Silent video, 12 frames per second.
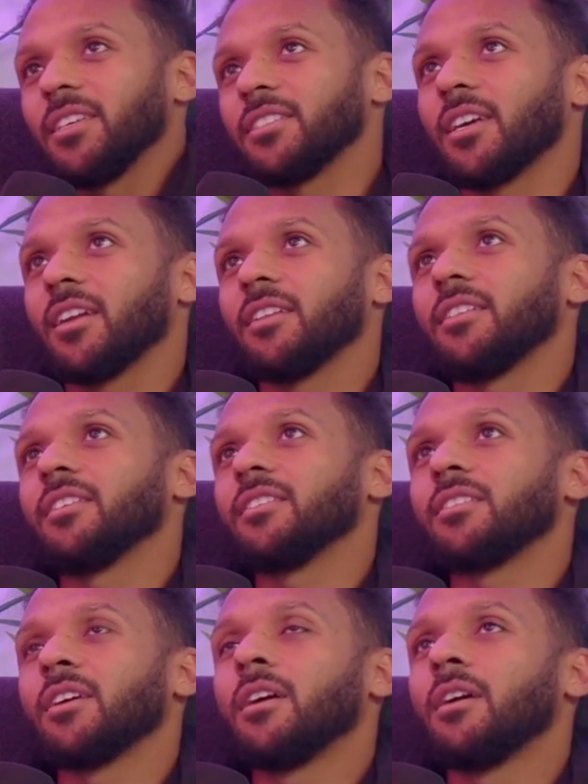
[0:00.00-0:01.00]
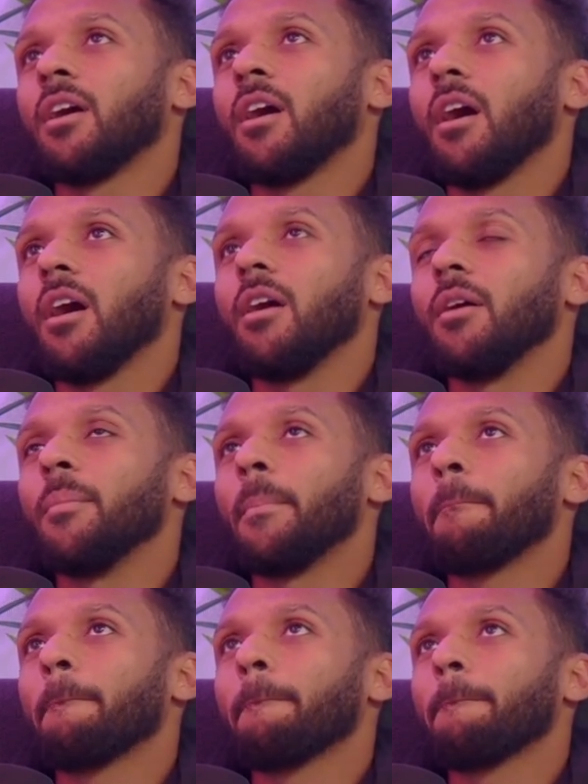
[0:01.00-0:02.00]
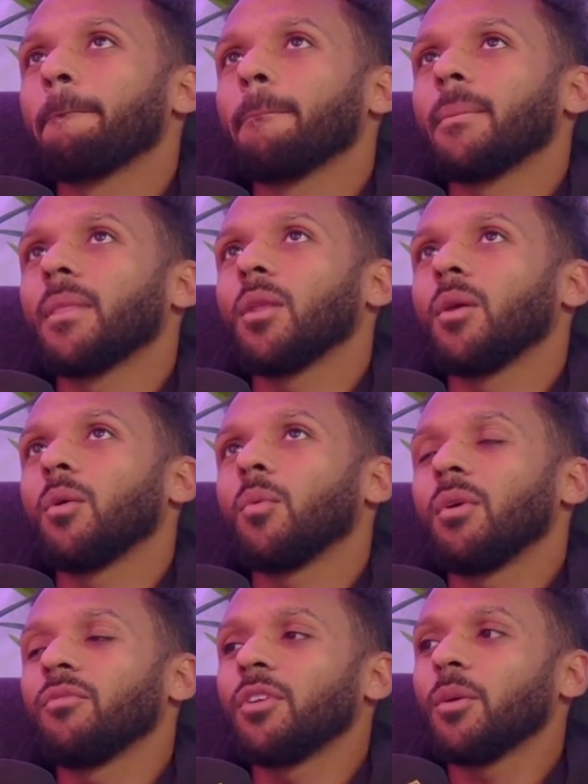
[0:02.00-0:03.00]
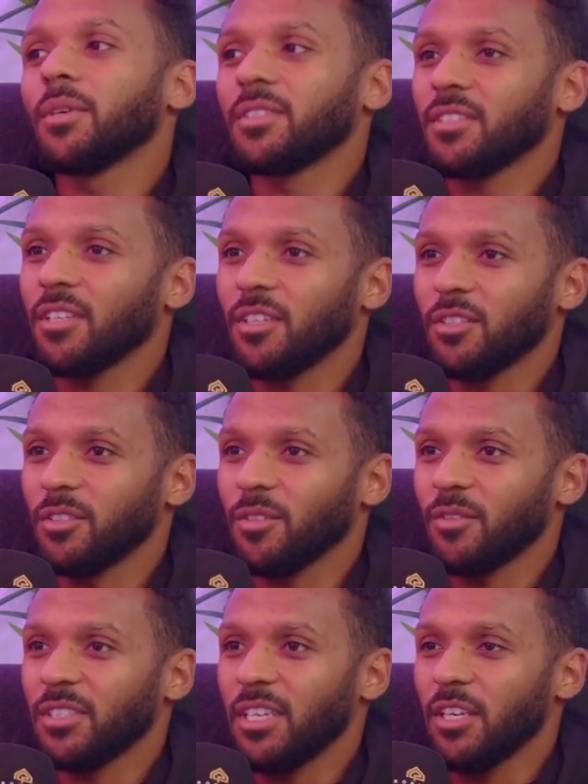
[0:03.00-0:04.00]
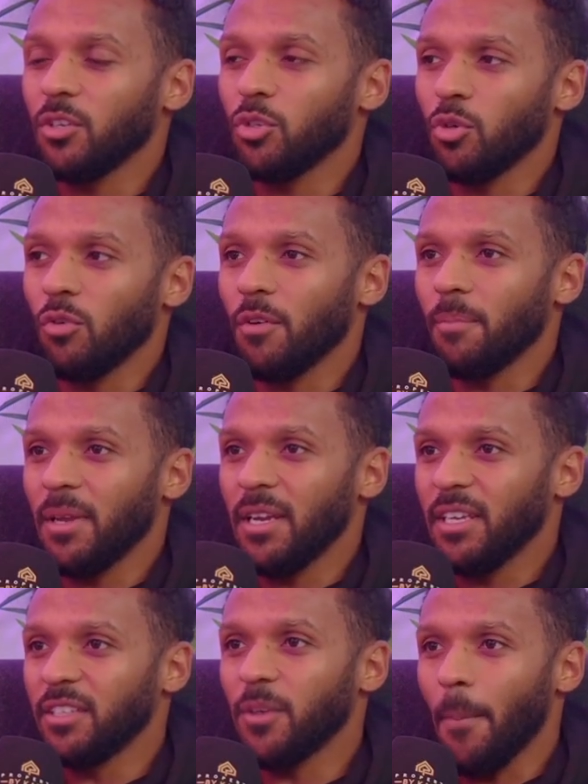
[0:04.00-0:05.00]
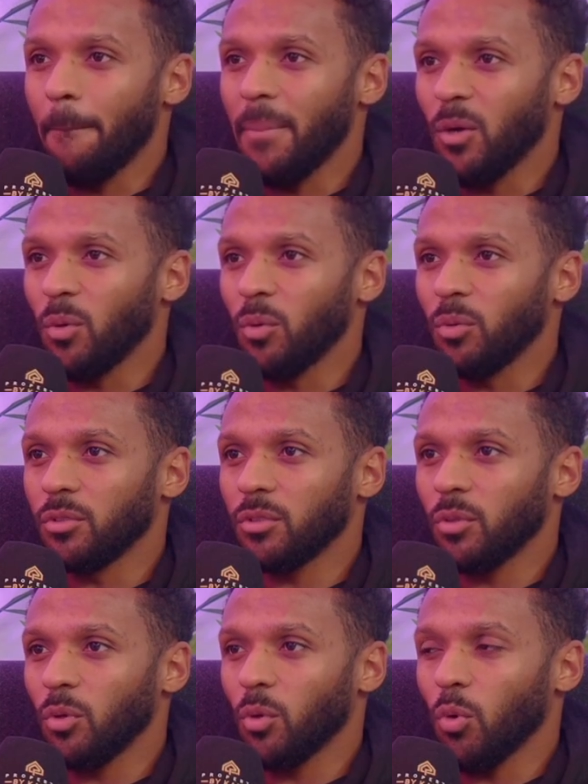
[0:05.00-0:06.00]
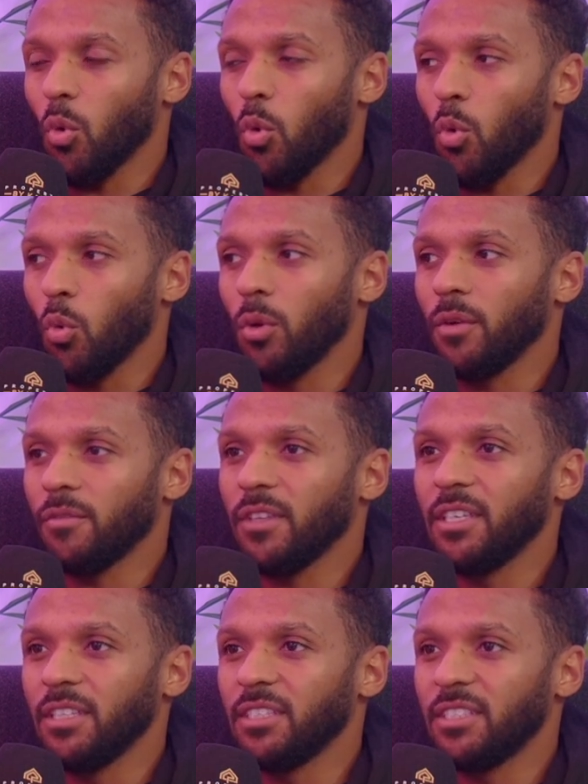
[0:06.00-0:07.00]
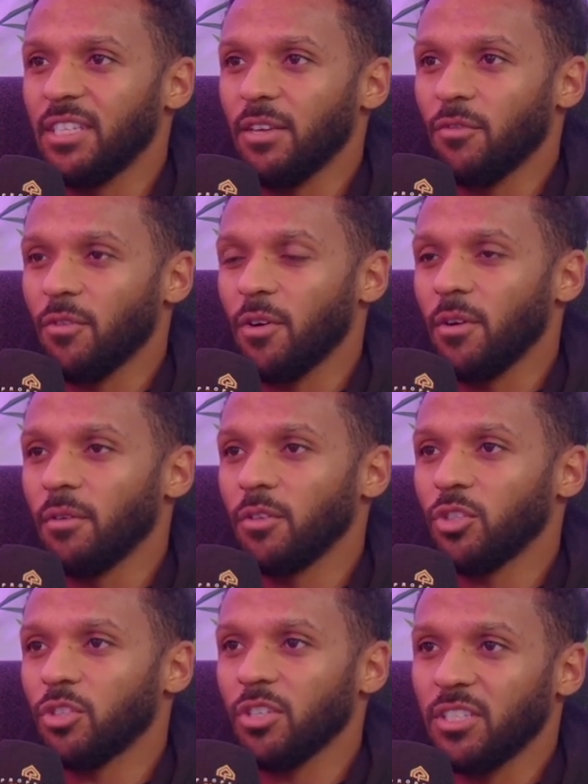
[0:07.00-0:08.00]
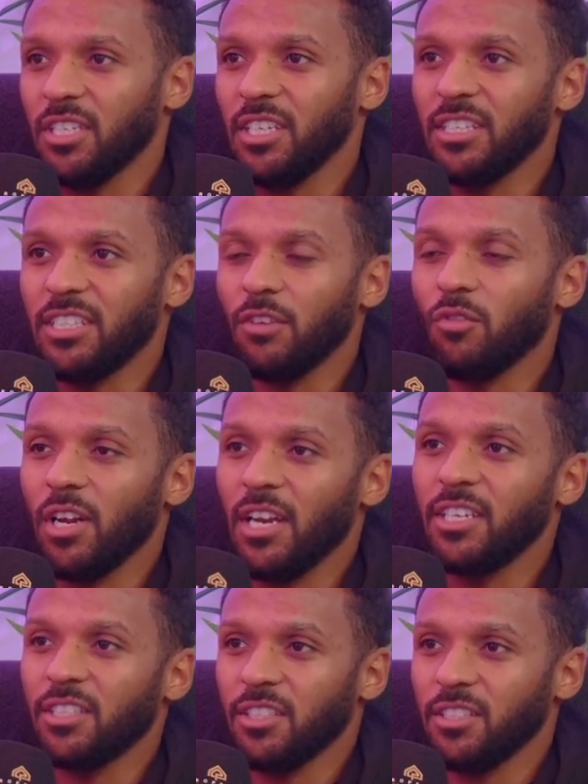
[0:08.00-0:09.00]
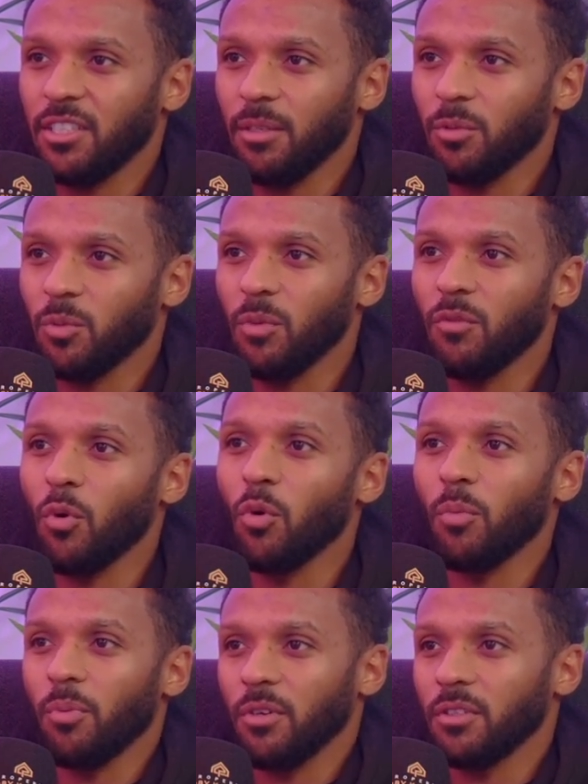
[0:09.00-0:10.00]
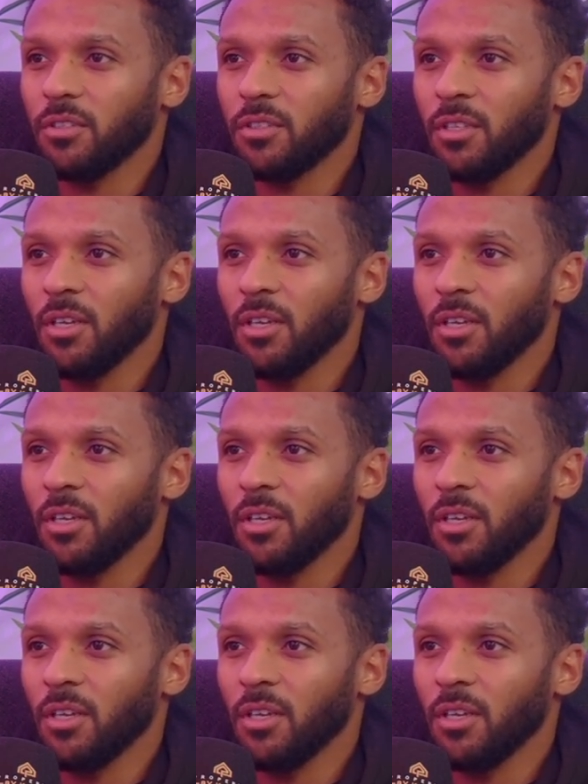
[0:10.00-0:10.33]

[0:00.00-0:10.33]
side of things. One thing I wanted to touch on is obviously your ability to build all of these different strategic relationships with corporates.